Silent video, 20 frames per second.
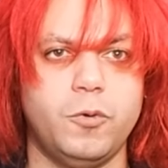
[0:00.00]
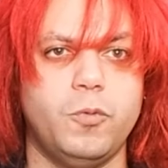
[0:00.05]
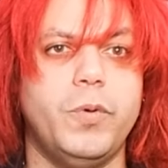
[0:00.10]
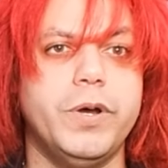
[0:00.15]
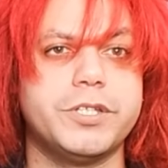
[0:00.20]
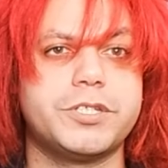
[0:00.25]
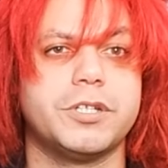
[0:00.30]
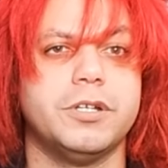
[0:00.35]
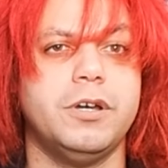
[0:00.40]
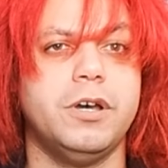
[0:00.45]

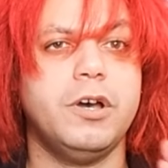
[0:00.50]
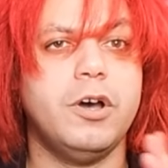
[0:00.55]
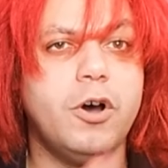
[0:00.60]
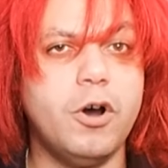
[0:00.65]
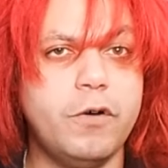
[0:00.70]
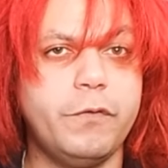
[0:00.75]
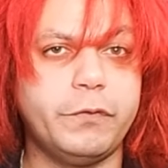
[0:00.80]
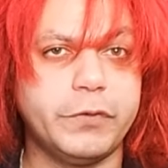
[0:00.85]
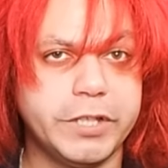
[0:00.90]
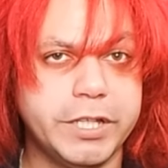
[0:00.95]
which
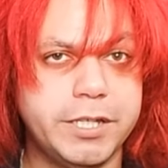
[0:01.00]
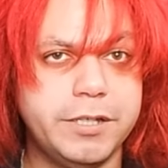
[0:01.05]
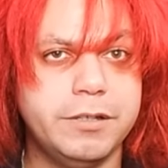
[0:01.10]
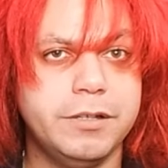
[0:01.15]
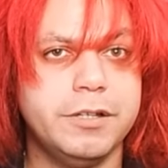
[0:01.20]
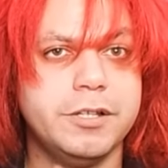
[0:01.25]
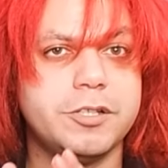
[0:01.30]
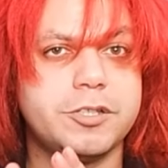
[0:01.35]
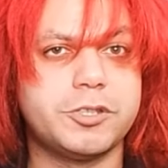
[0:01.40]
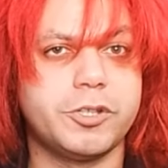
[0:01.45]

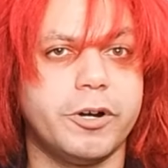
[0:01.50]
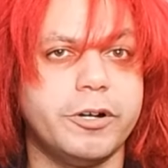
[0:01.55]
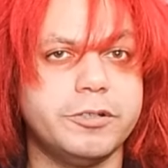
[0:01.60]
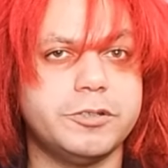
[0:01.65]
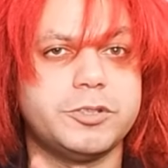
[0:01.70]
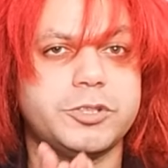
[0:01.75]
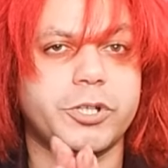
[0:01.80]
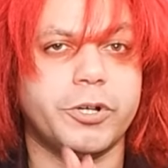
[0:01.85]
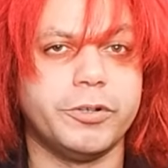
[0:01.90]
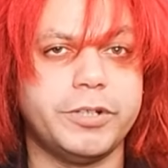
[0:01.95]
hopefully
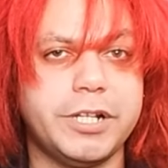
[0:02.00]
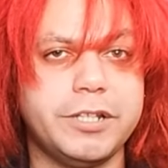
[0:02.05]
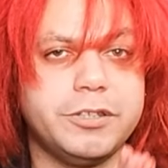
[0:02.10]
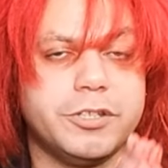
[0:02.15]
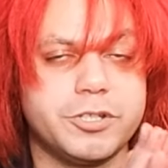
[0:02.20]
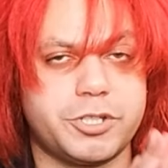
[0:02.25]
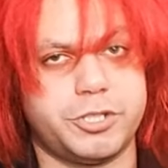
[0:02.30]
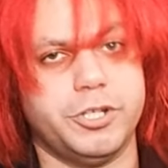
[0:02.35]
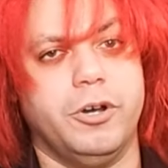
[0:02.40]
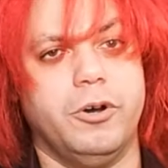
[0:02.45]
start
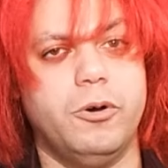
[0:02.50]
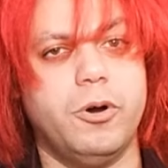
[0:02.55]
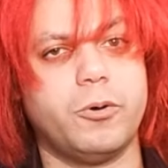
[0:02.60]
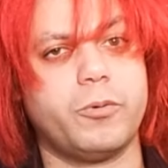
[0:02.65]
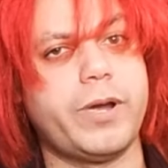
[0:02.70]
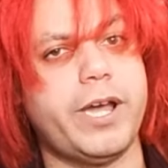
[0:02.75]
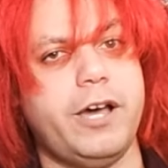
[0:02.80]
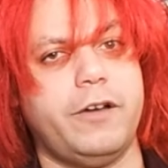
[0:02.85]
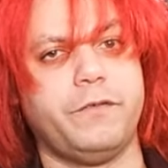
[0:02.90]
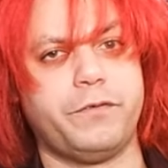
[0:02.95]
turning the show
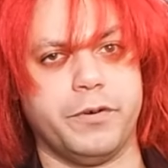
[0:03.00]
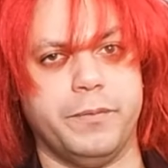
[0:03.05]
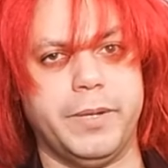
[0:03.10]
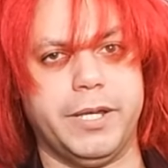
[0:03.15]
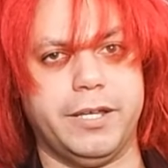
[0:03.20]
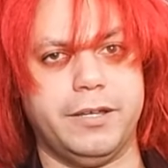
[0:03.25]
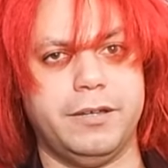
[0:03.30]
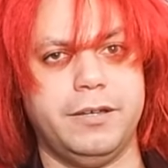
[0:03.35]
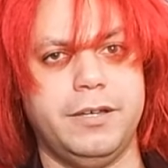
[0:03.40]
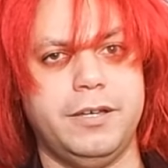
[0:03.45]
around for
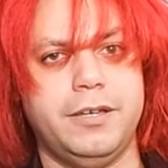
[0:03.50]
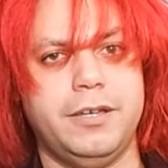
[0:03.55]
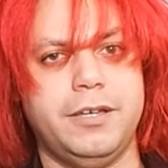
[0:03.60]
me,